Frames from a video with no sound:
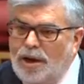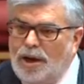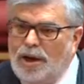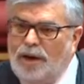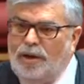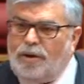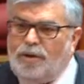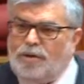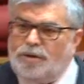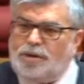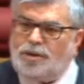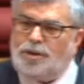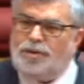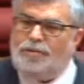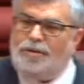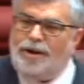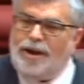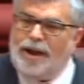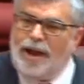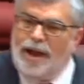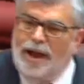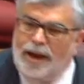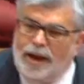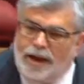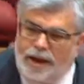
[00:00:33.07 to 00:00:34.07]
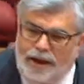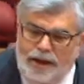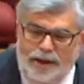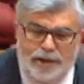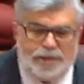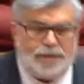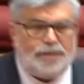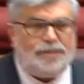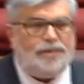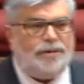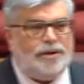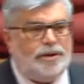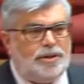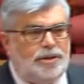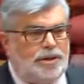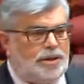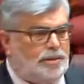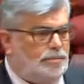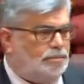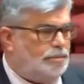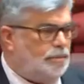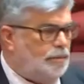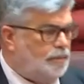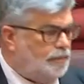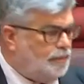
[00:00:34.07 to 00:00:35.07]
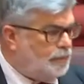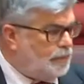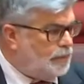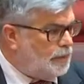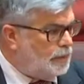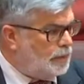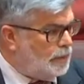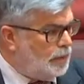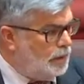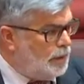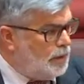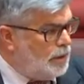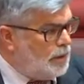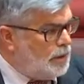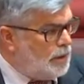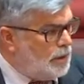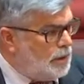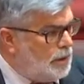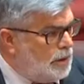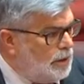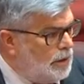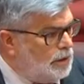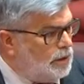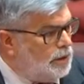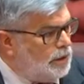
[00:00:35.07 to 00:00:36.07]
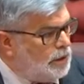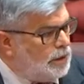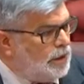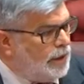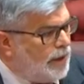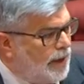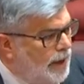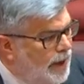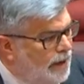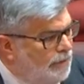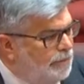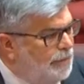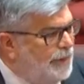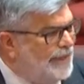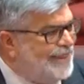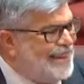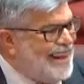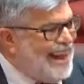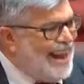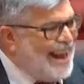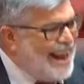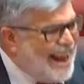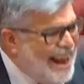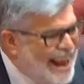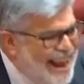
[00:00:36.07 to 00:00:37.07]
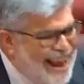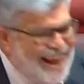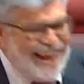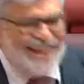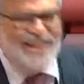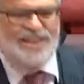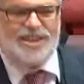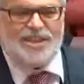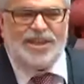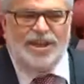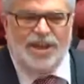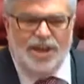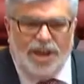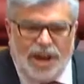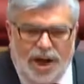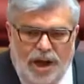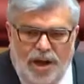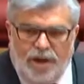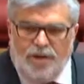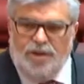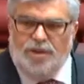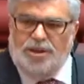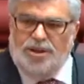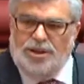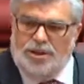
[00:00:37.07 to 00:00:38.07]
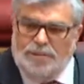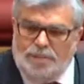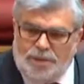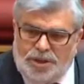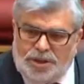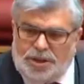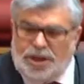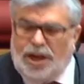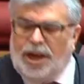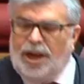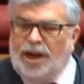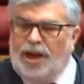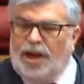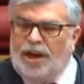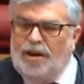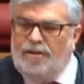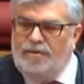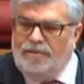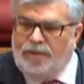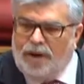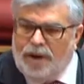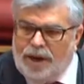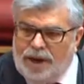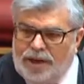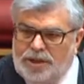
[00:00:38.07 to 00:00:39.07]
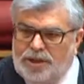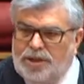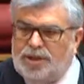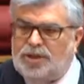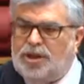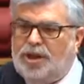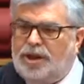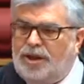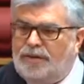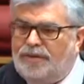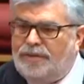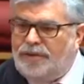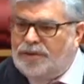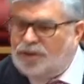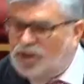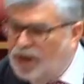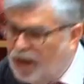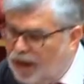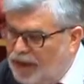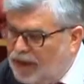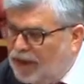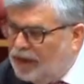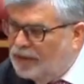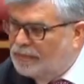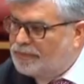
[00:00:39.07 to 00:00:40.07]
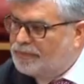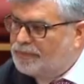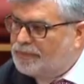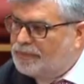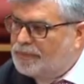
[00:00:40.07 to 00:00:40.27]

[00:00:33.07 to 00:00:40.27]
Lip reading: And of course the reality is very simple. This is a government that has no substantive legislative agenda.